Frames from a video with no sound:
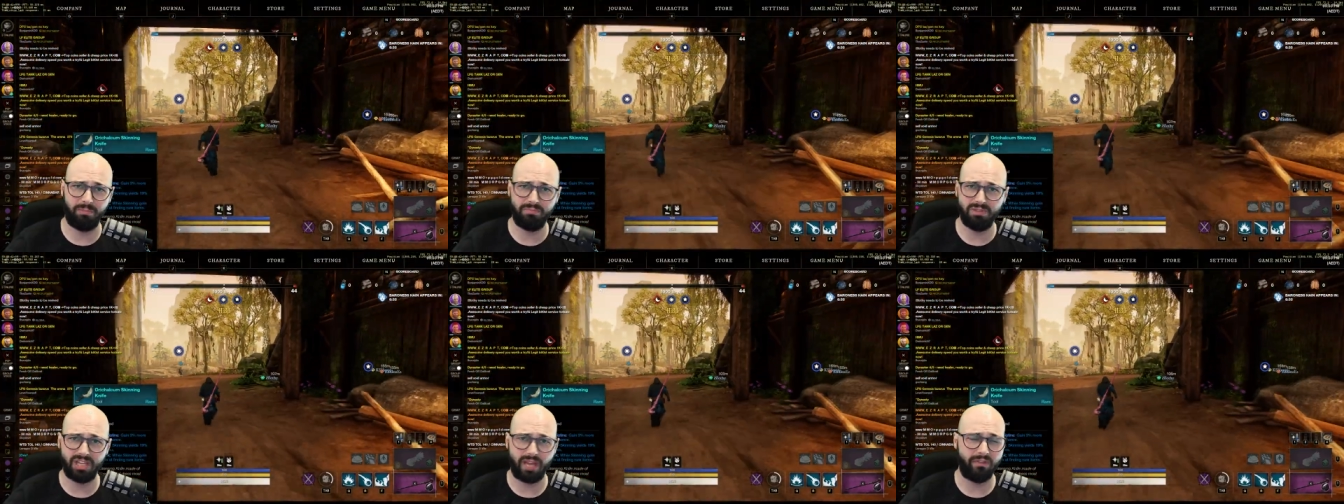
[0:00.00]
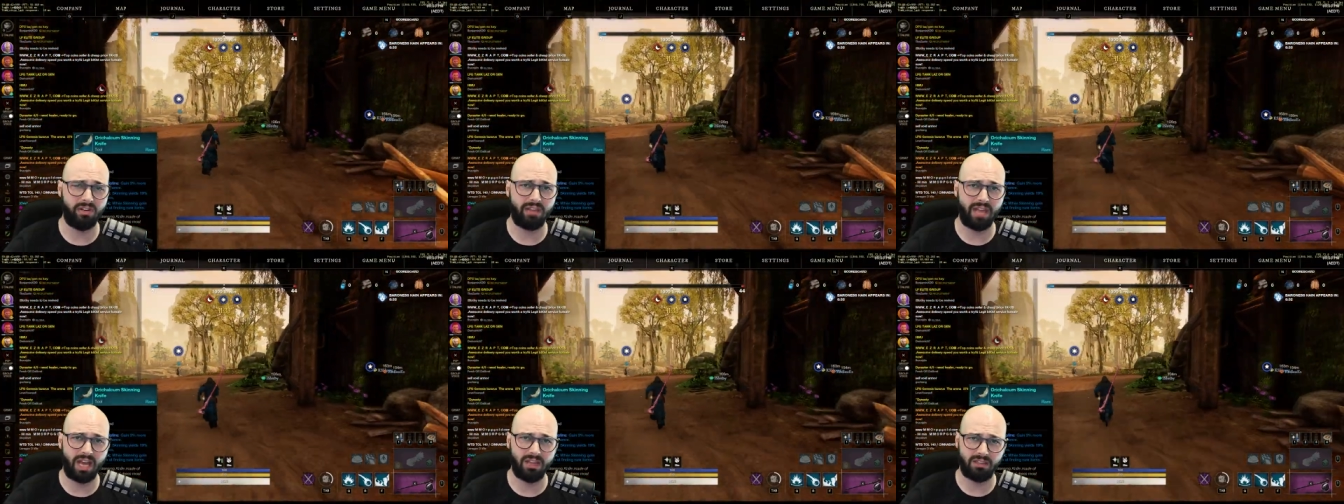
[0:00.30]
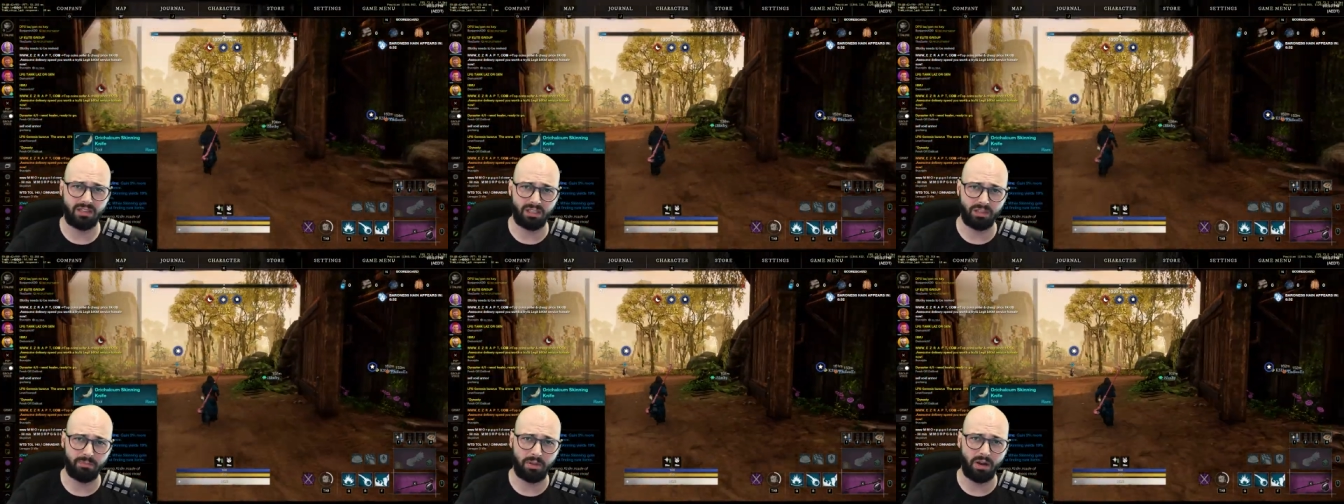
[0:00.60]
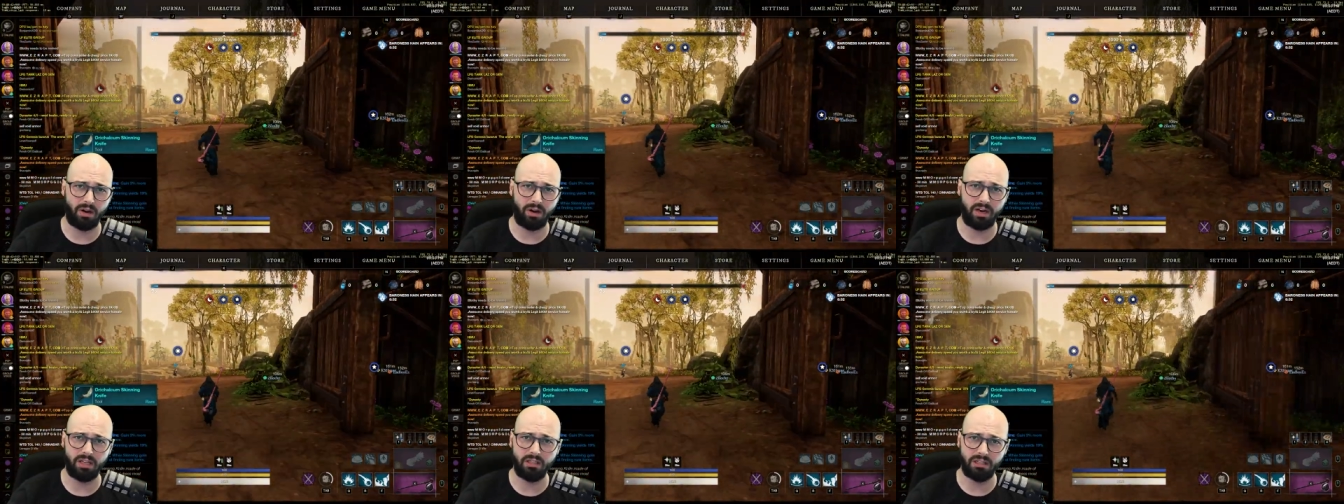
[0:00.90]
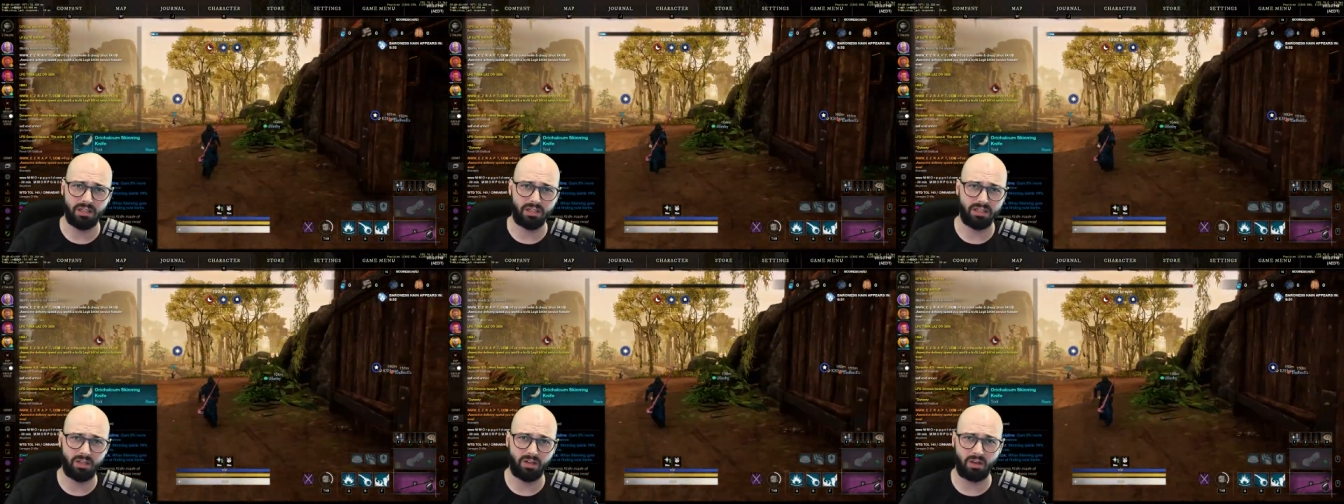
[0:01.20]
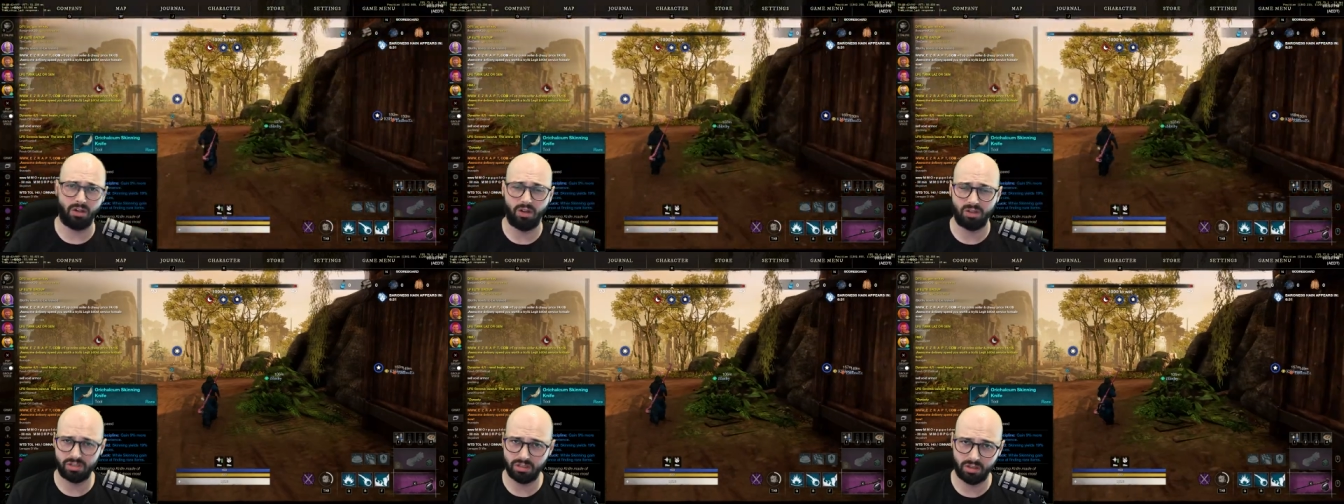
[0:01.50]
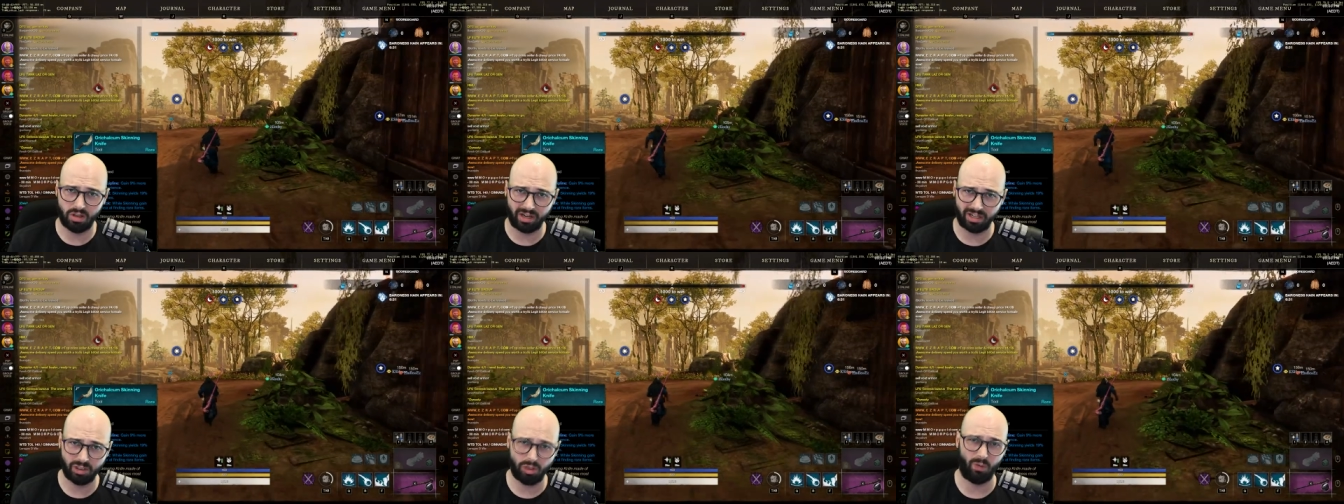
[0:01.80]
seven thousand experience and it's going to cost you
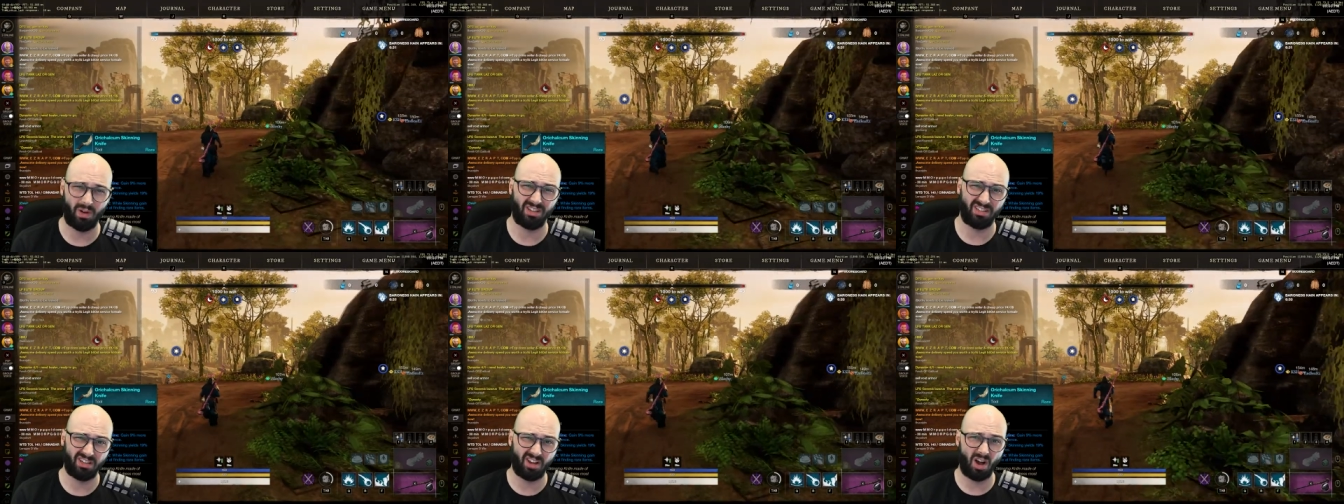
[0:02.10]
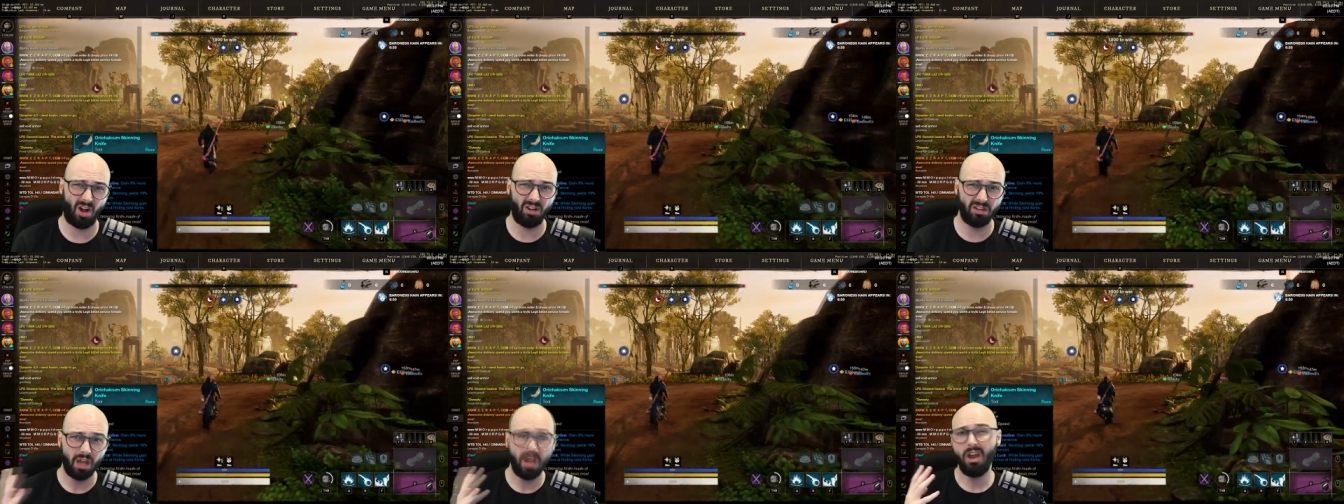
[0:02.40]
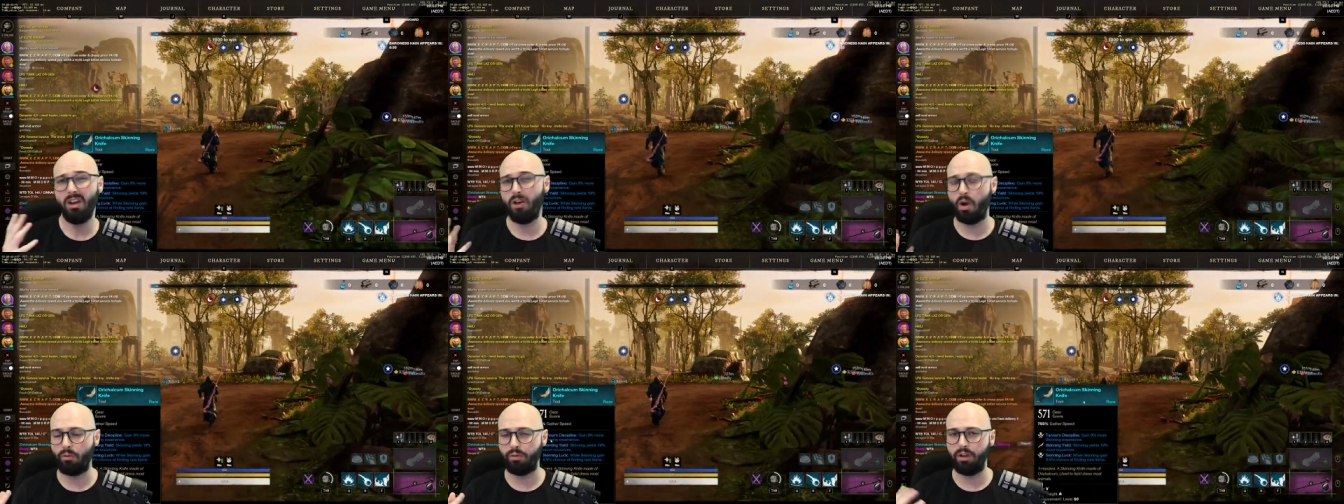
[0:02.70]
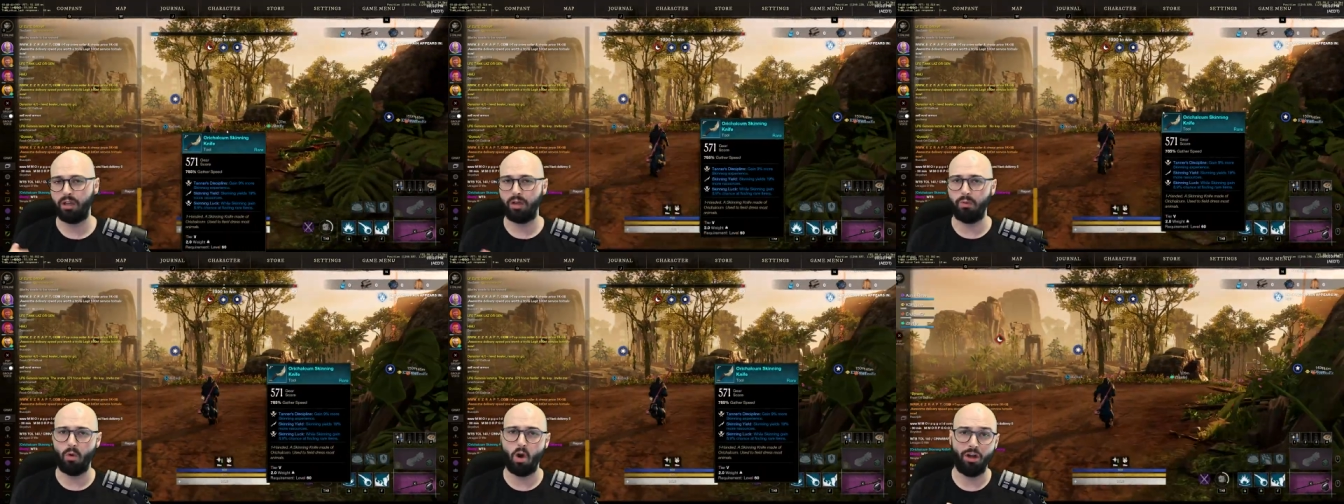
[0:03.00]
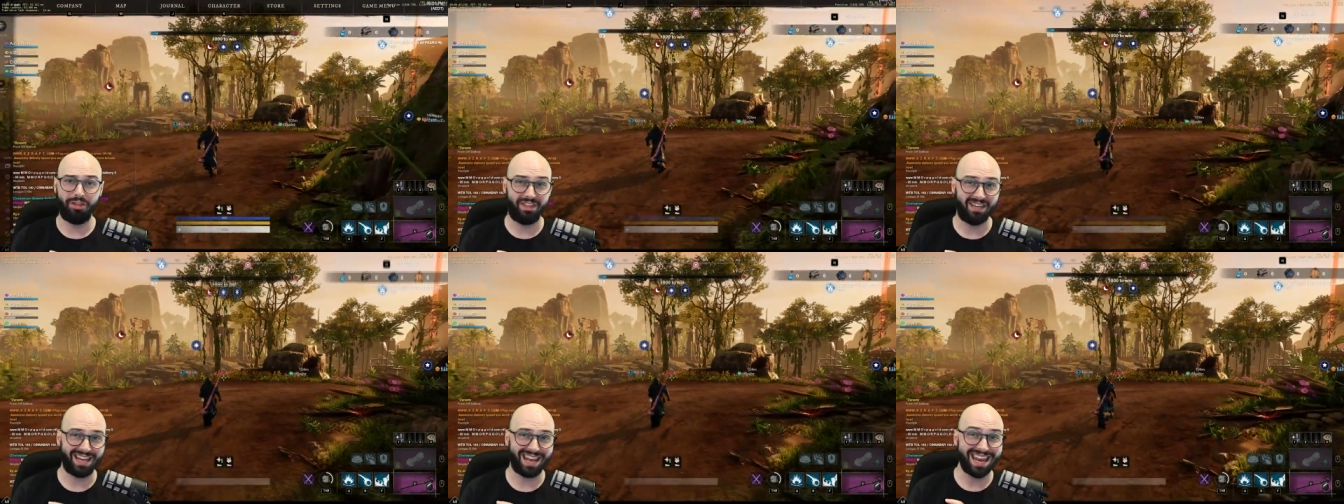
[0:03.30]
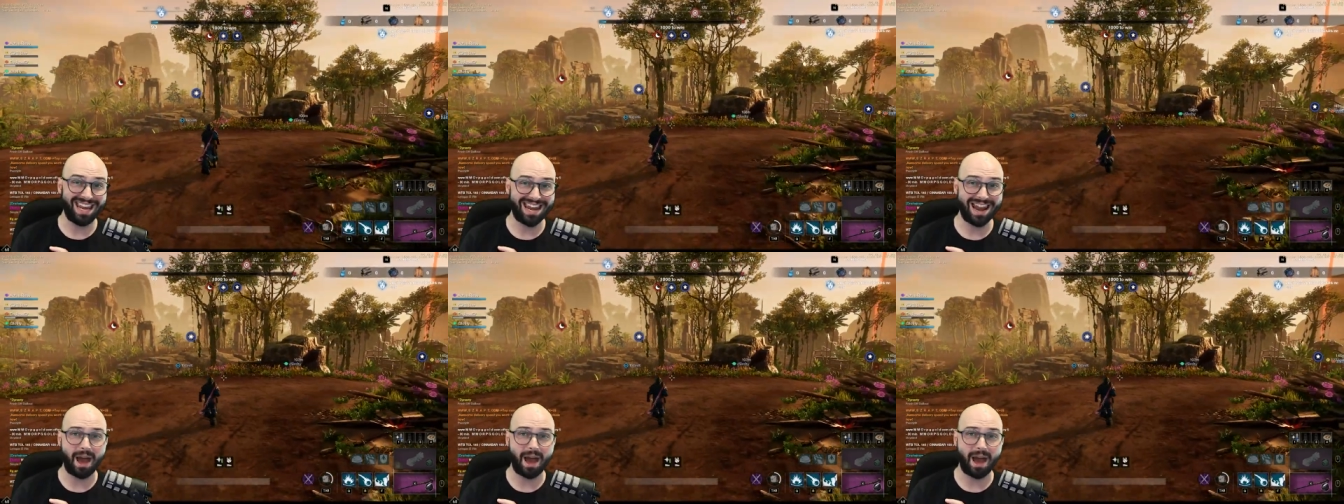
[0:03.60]
like two hundred gold, not really worth it in